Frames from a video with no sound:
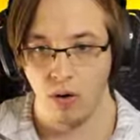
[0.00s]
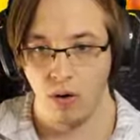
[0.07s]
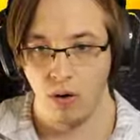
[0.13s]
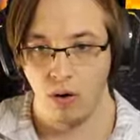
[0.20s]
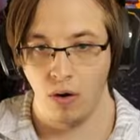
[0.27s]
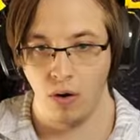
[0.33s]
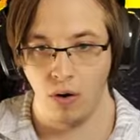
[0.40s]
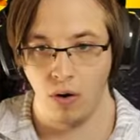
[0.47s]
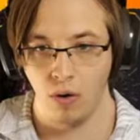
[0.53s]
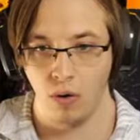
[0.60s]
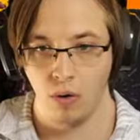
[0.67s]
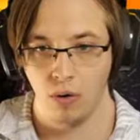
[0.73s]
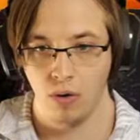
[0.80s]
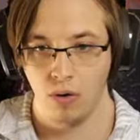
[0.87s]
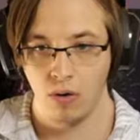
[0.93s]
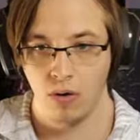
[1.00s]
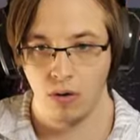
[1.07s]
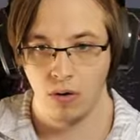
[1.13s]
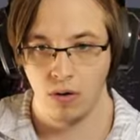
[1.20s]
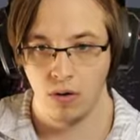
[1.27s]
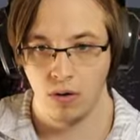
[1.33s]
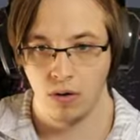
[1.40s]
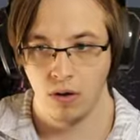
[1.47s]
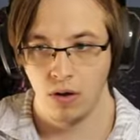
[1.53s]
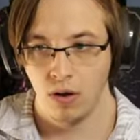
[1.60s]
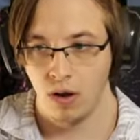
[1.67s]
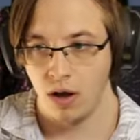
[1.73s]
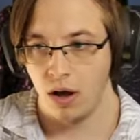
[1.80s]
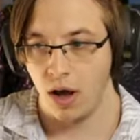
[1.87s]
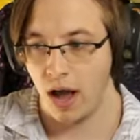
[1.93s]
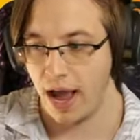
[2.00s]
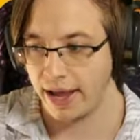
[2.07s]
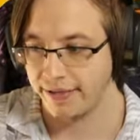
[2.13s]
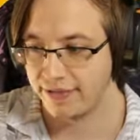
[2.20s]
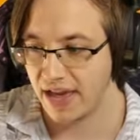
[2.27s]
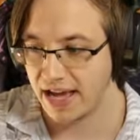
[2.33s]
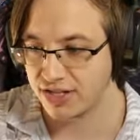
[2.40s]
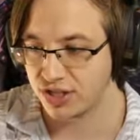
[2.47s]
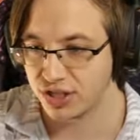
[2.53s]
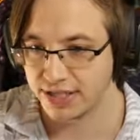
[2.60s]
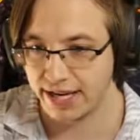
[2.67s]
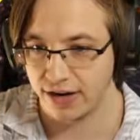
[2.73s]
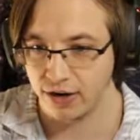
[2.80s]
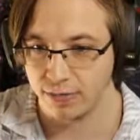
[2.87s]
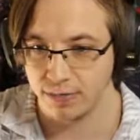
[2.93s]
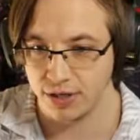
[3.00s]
oh. I, that scared me